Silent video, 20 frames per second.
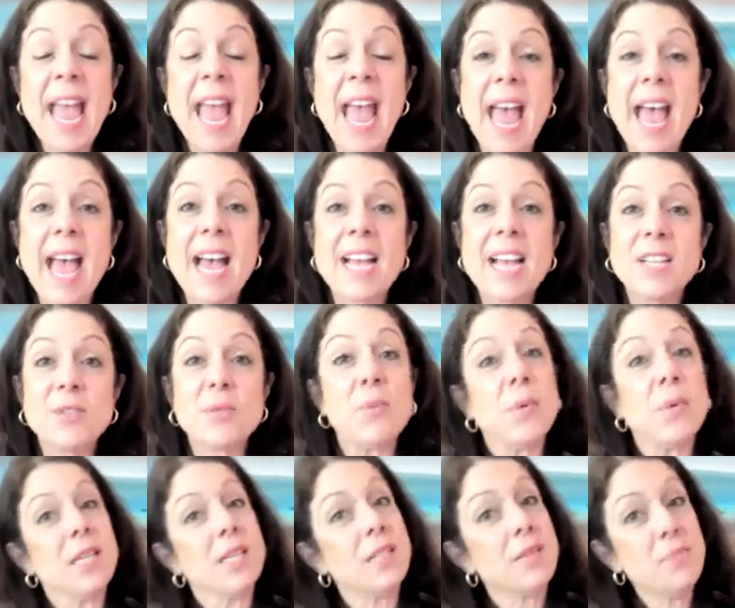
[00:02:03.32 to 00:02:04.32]
And
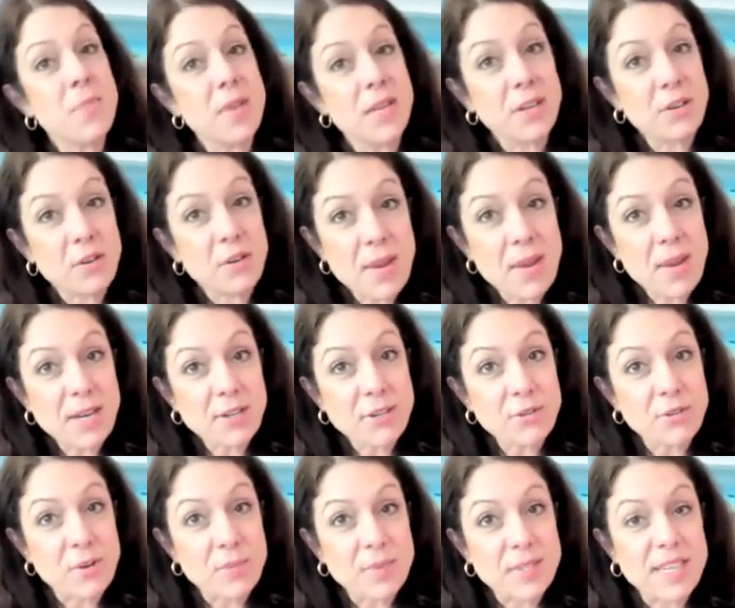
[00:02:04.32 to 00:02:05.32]
we submitted our
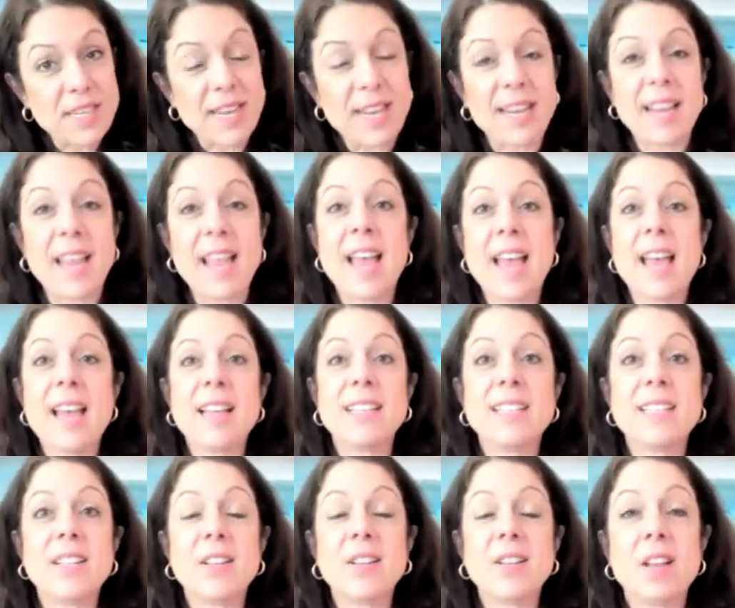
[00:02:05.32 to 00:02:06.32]
manuscript today.
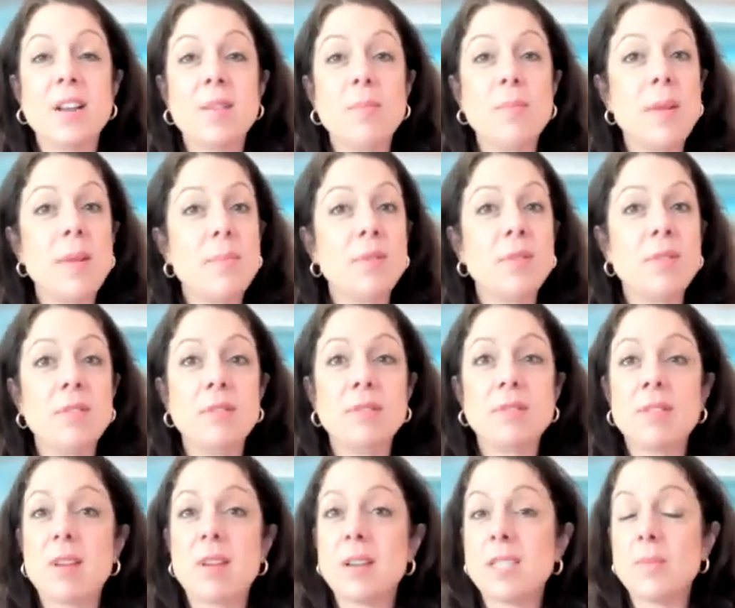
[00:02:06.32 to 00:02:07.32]
And a lot of people
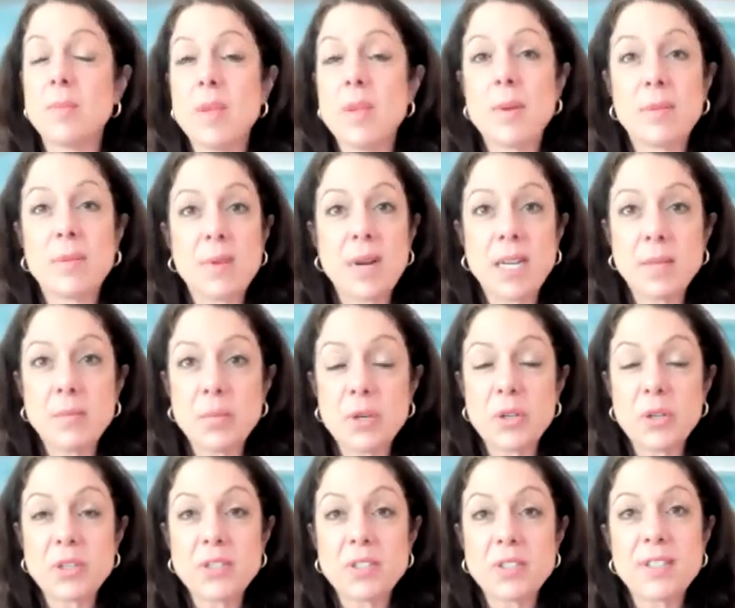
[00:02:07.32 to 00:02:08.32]
talk to me about writing
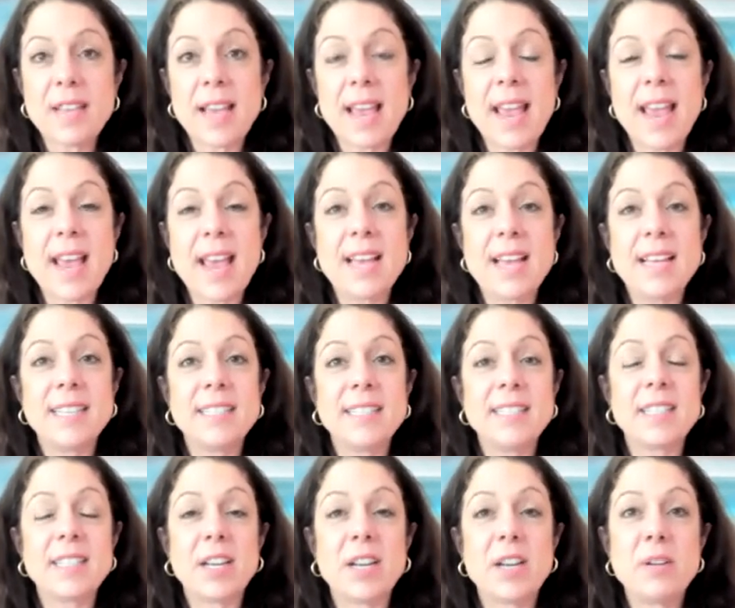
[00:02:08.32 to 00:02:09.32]
books,
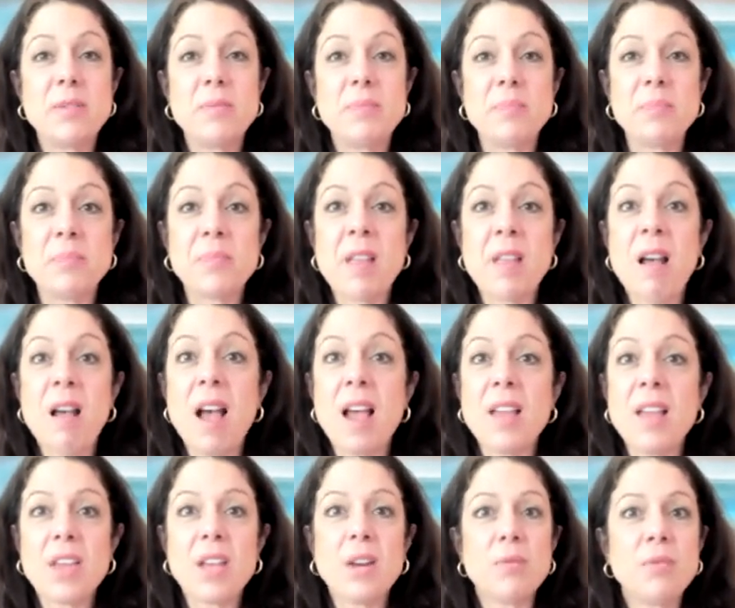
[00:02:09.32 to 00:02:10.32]
and I
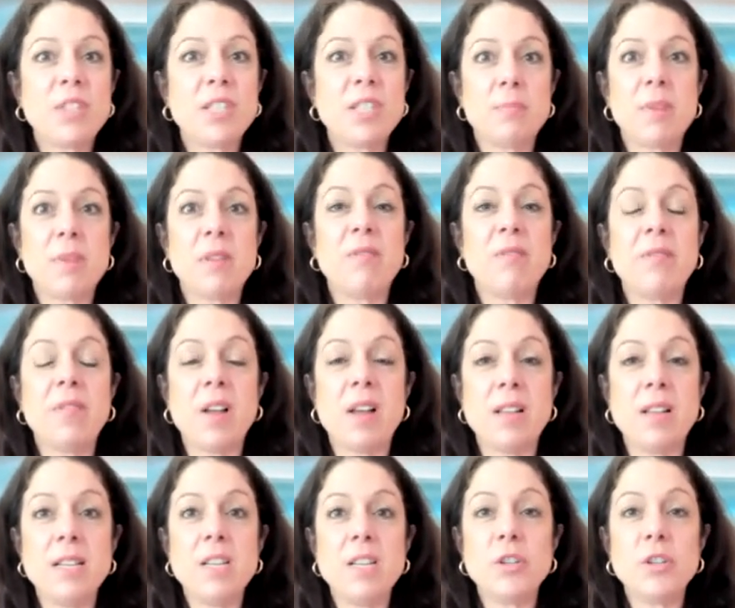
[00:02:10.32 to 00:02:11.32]
thought it would just be
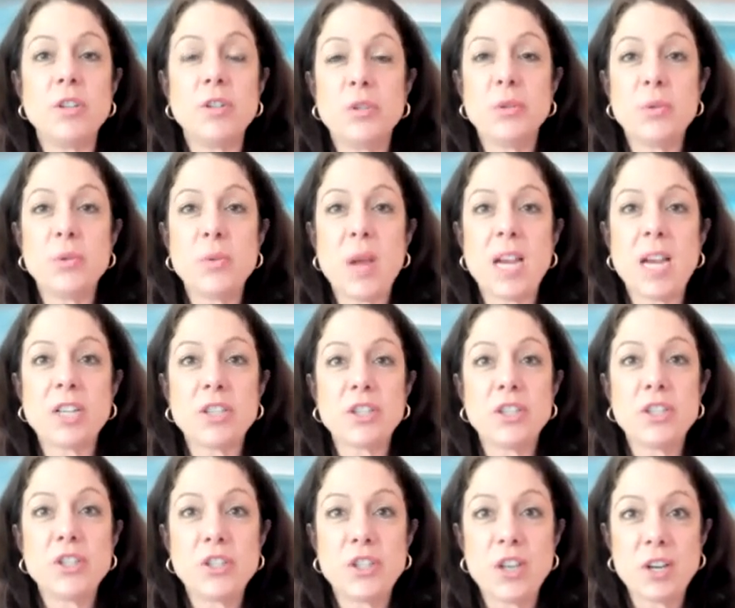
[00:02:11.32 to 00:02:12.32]
fun to
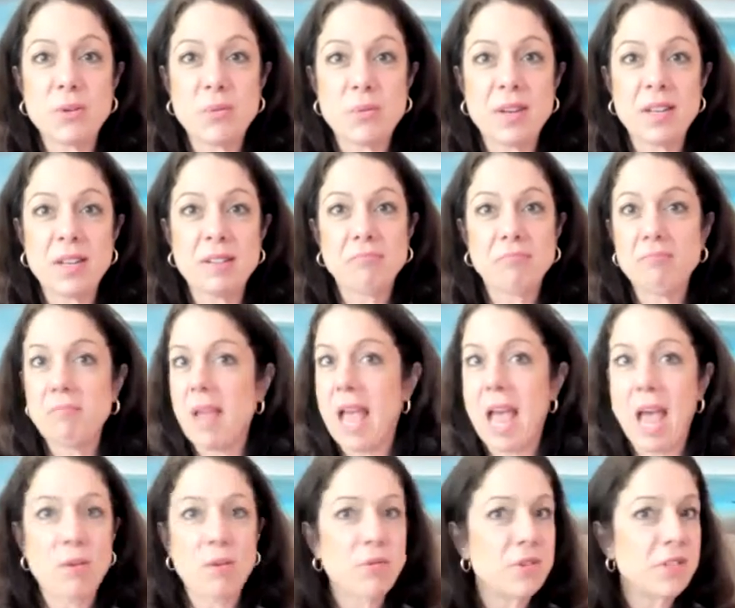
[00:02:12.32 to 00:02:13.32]
actually share
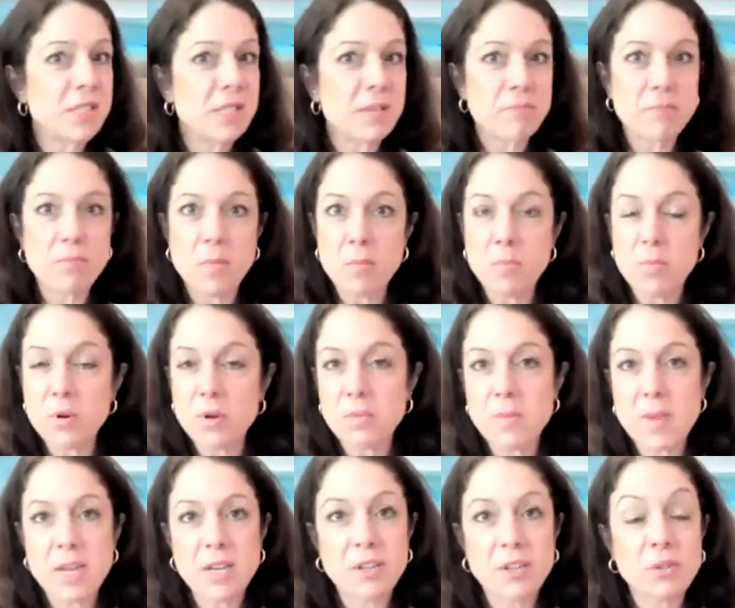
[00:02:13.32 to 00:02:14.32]
how this book
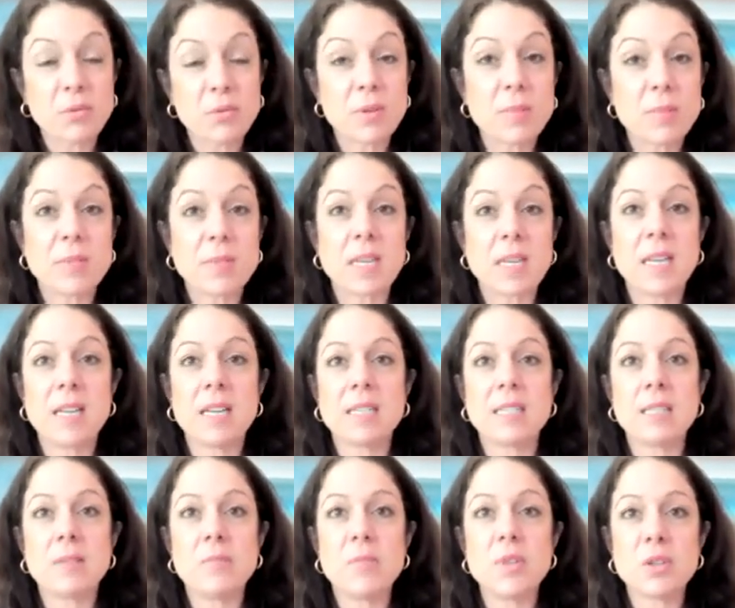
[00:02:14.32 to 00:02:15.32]
manuscript
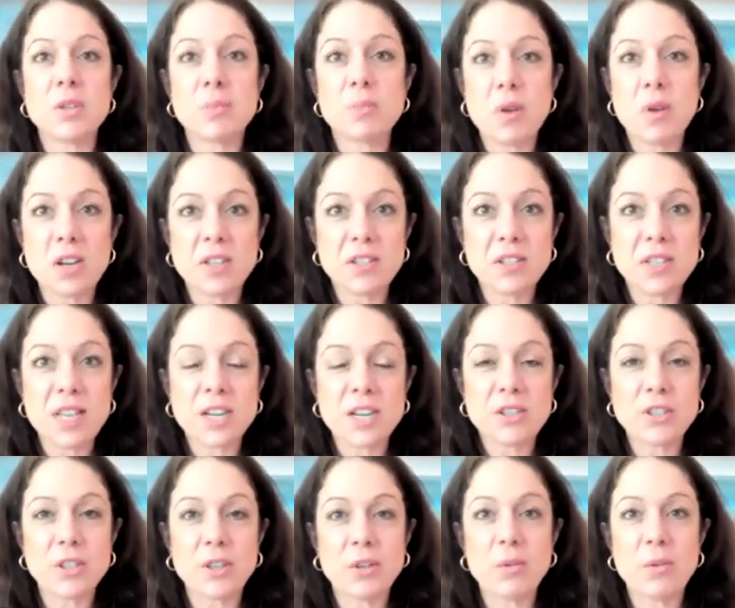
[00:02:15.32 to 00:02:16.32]
submission process
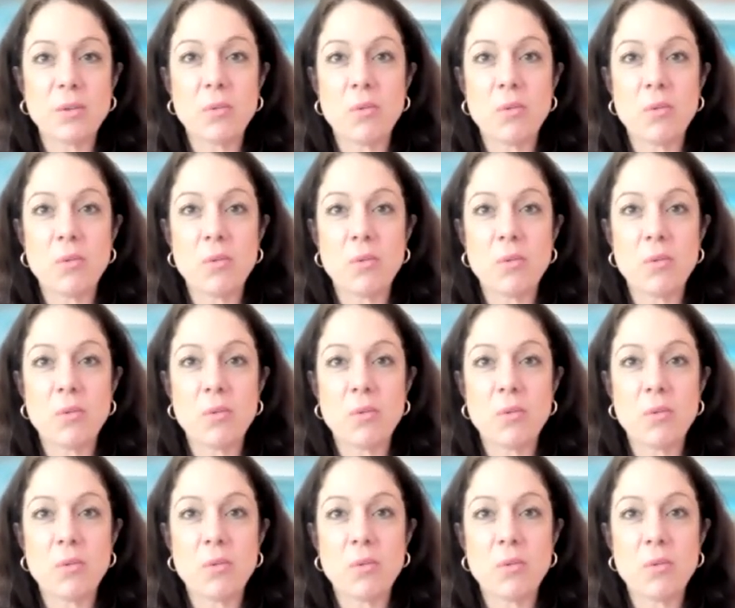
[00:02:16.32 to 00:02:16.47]
actually